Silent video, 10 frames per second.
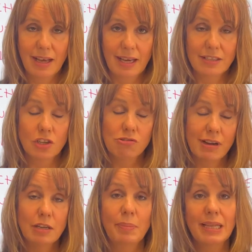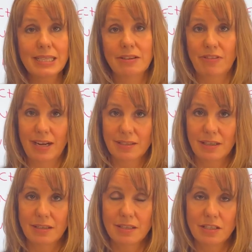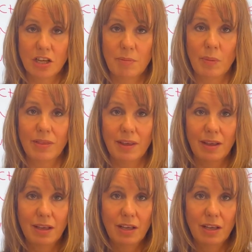and as a credibility factor to determine whether